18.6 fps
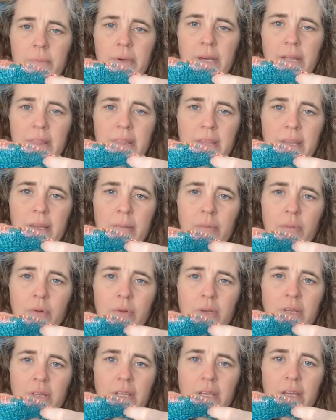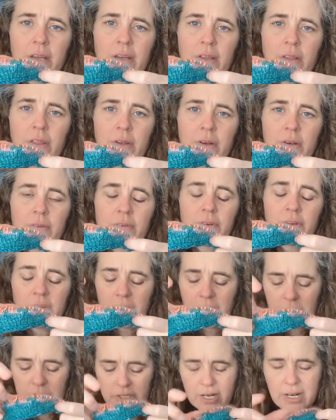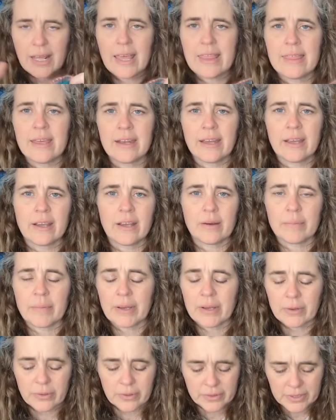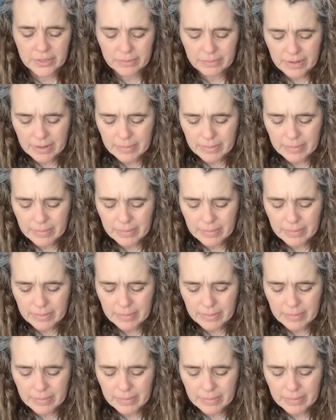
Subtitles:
I think I'm only like 3 or 4 rows in, and then I got my cold and